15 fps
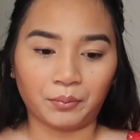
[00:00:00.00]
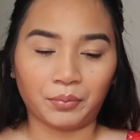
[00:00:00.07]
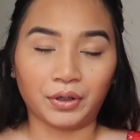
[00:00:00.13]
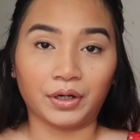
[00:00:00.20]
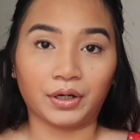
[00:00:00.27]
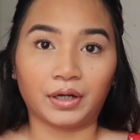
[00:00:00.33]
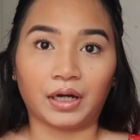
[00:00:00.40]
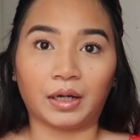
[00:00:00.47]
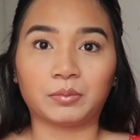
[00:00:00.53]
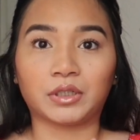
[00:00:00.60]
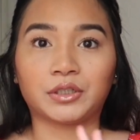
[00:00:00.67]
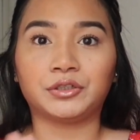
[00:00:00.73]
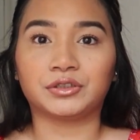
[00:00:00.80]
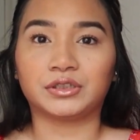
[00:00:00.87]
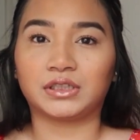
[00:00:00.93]
but I'm
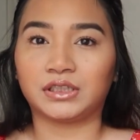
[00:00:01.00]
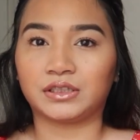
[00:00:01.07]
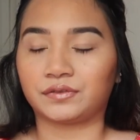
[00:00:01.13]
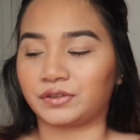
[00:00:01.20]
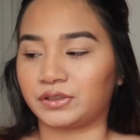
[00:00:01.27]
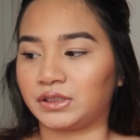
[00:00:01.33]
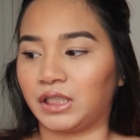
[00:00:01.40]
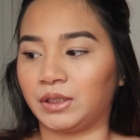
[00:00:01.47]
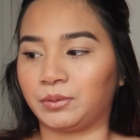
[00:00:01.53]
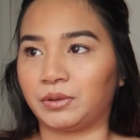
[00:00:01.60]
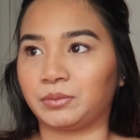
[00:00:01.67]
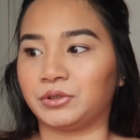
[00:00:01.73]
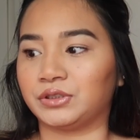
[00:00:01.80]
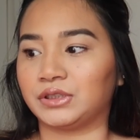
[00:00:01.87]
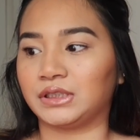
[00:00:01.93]
not using these for the table.
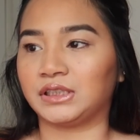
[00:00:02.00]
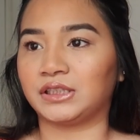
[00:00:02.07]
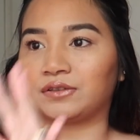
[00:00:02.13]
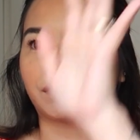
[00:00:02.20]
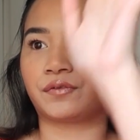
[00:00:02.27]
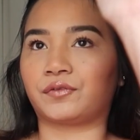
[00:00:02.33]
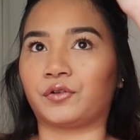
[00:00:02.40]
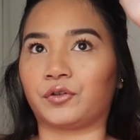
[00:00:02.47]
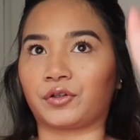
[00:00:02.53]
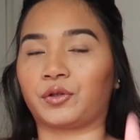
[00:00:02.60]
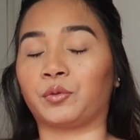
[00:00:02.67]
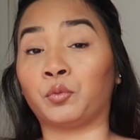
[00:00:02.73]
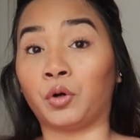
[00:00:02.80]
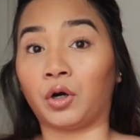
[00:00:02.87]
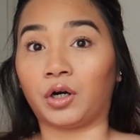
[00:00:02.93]
I'm using these for
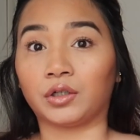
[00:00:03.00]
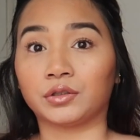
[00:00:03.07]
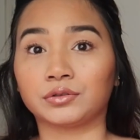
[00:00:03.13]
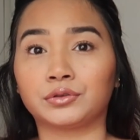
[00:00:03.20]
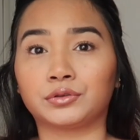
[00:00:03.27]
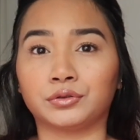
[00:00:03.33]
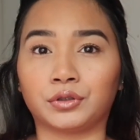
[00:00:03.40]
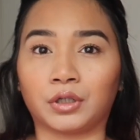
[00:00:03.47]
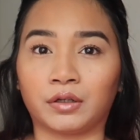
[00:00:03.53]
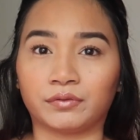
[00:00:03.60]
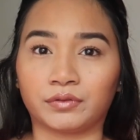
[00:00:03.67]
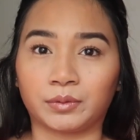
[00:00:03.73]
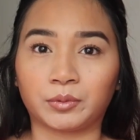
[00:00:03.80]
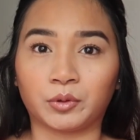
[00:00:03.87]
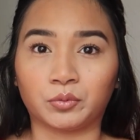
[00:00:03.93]
the walls, to
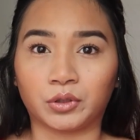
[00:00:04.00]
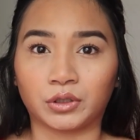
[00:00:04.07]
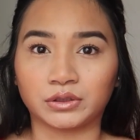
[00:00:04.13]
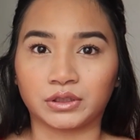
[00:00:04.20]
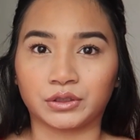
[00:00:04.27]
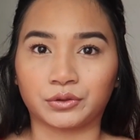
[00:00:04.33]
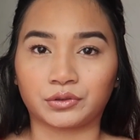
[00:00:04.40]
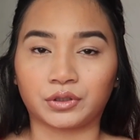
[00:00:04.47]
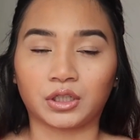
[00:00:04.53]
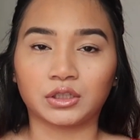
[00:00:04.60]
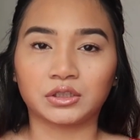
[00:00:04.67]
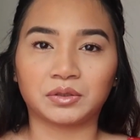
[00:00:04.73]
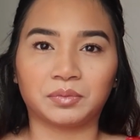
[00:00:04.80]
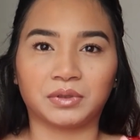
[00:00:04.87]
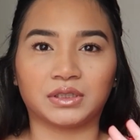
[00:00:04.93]
cover up the walls in the
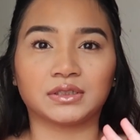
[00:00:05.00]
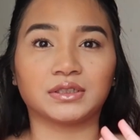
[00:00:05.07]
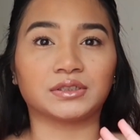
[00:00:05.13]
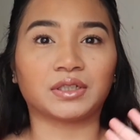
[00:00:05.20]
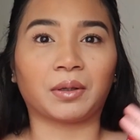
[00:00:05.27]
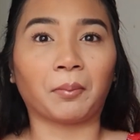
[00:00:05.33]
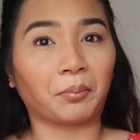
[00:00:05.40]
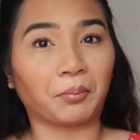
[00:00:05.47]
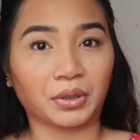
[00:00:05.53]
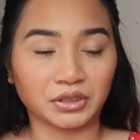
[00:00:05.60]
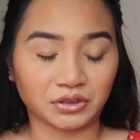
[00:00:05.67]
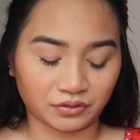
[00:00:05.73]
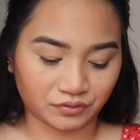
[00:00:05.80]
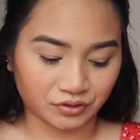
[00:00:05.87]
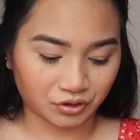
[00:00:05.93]
garage, because there's a
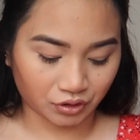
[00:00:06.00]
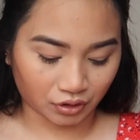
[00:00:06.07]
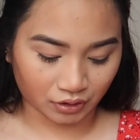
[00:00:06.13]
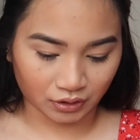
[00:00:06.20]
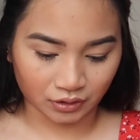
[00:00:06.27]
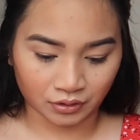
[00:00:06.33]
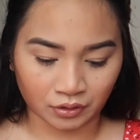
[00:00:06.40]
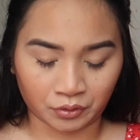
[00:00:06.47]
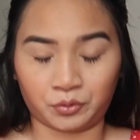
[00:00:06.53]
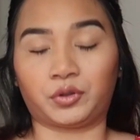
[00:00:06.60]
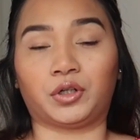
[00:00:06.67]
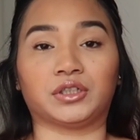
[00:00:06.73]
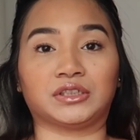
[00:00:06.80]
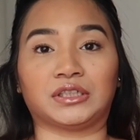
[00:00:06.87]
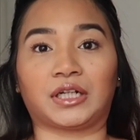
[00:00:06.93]
bunch of junk in the
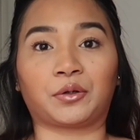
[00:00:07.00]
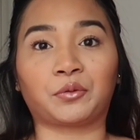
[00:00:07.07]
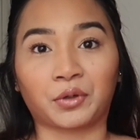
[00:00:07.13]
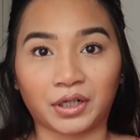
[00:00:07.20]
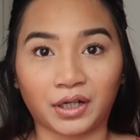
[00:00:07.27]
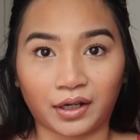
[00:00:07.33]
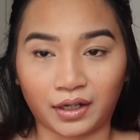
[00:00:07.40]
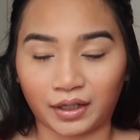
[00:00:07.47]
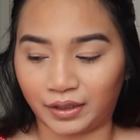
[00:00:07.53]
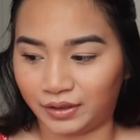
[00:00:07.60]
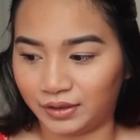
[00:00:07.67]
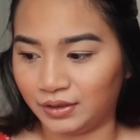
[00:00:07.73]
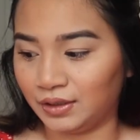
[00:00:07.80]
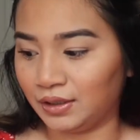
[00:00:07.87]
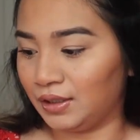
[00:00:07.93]
garage that I want to
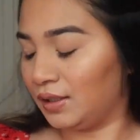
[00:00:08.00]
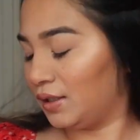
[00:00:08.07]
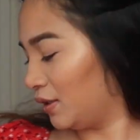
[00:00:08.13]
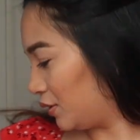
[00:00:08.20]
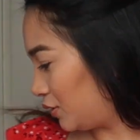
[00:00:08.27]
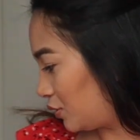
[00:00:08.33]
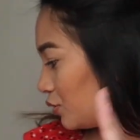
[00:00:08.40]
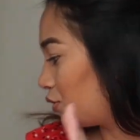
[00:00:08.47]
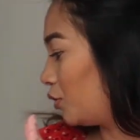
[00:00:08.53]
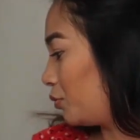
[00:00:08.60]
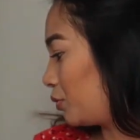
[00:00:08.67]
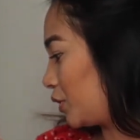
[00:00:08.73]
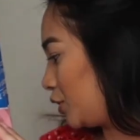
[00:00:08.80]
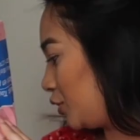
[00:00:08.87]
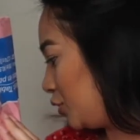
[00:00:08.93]
hide. So we're
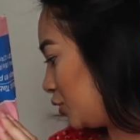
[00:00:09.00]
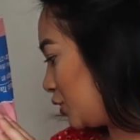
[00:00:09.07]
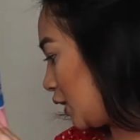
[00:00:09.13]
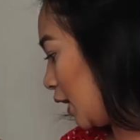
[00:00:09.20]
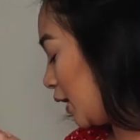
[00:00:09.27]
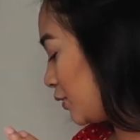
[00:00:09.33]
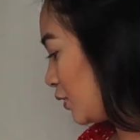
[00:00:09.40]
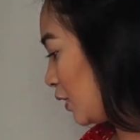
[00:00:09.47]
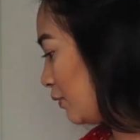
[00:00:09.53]
going to use that to